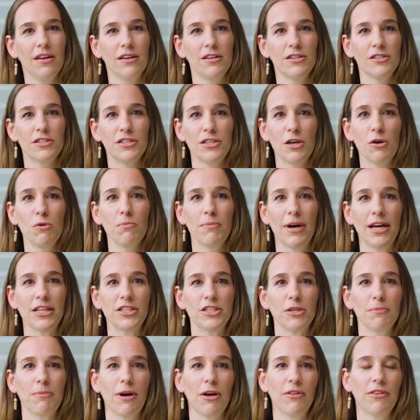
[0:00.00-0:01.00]
So
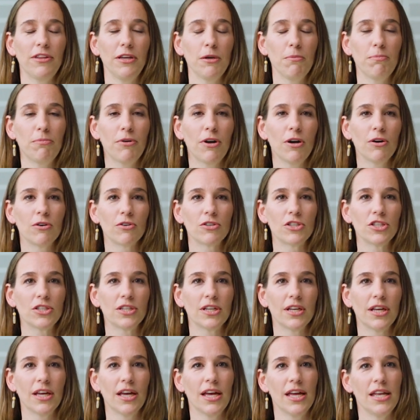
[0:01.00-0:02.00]
much about the approach.
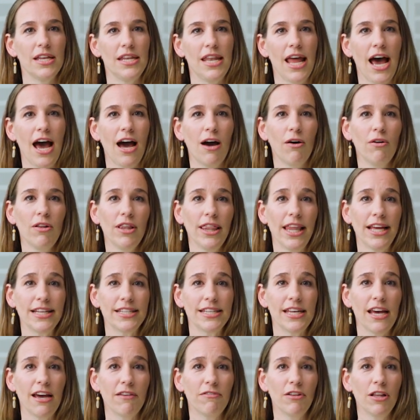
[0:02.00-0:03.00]
Now
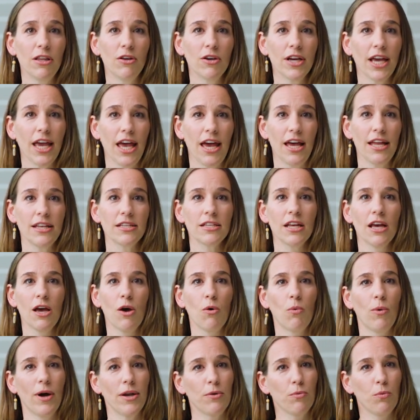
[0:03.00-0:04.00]
let's have a look at
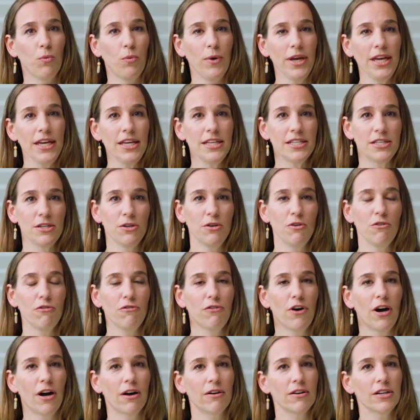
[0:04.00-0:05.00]
what we do
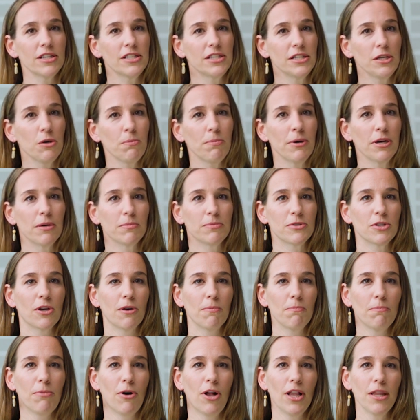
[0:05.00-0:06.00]
for our
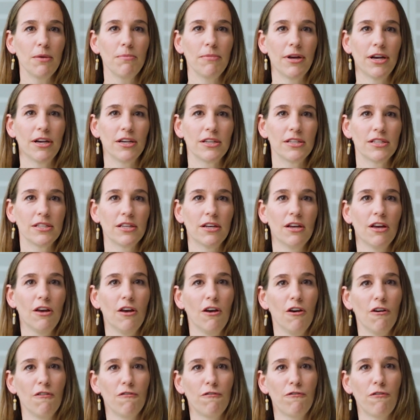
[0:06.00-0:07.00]
superabsorbent polymers.
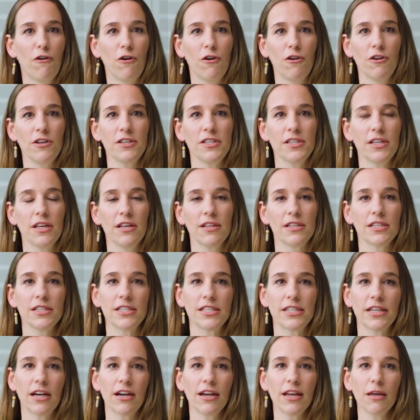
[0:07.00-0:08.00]
First, the
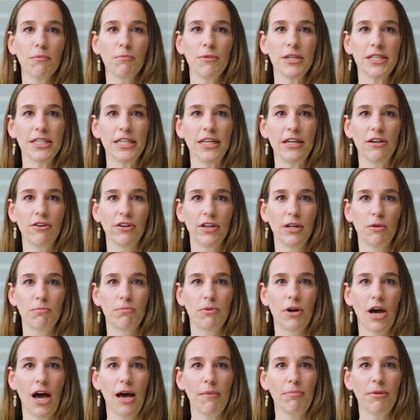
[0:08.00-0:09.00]
starting material
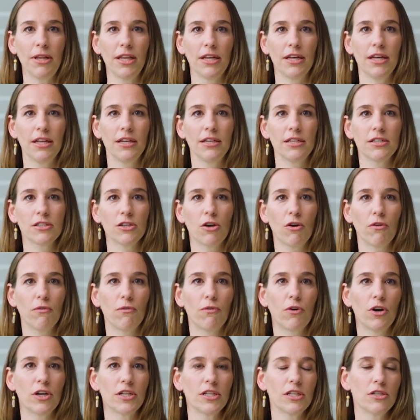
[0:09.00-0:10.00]
propylene is
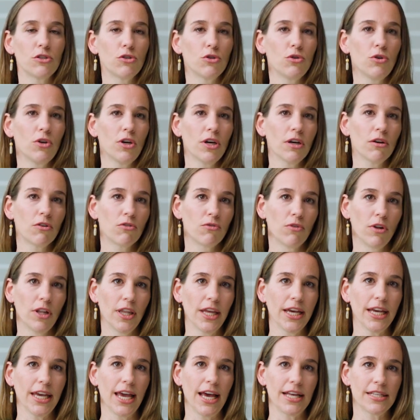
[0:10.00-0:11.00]
converted to
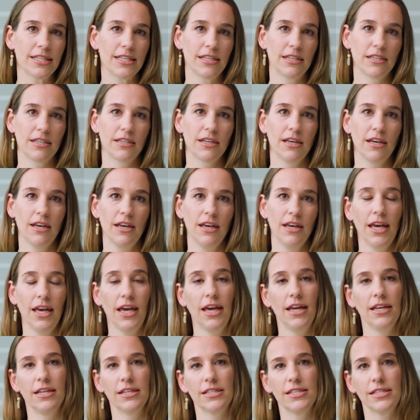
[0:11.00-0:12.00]
acrylic acid.
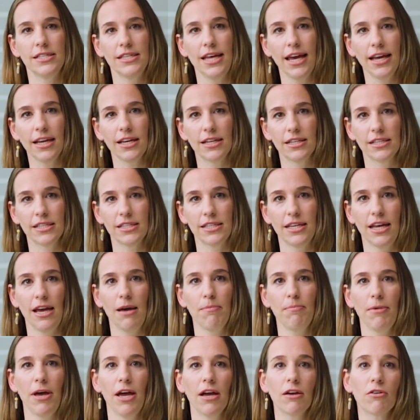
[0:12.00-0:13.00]
In a second
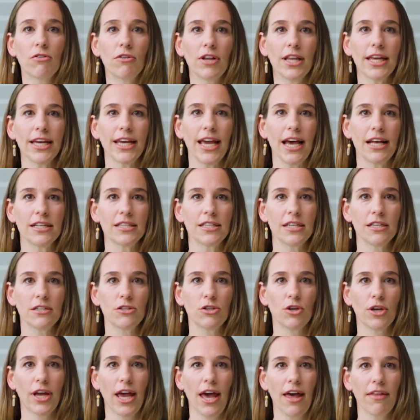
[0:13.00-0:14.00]
step, acrylic acid
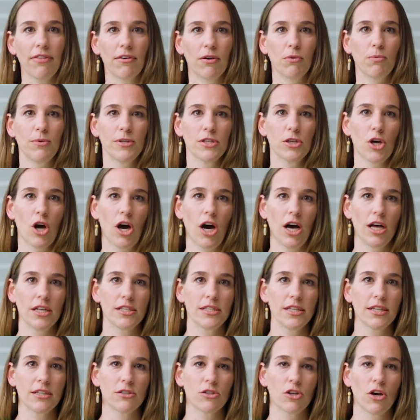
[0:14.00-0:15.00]
together with
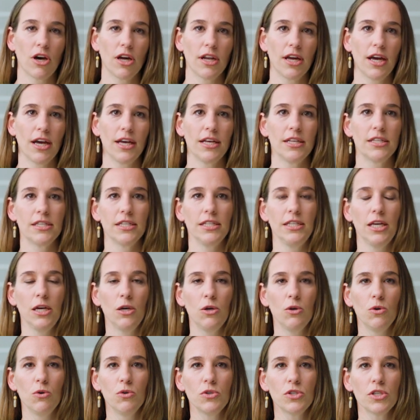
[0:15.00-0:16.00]
caustic soda is
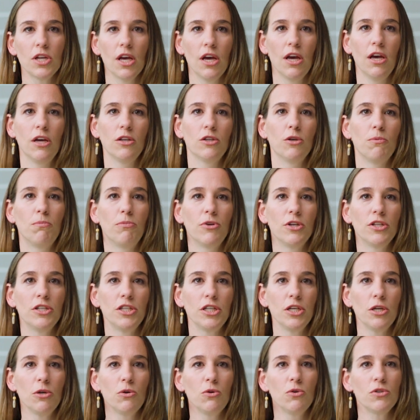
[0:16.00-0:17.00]
used to
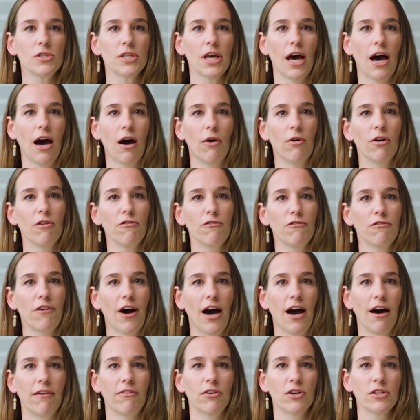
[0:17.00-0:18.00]
produce our
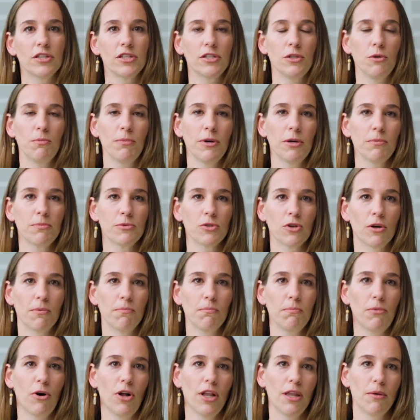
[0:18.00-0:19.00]
FAVOR®
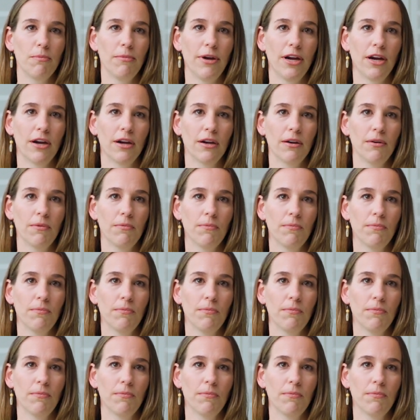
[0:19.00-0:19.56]
superabsorbent polymer.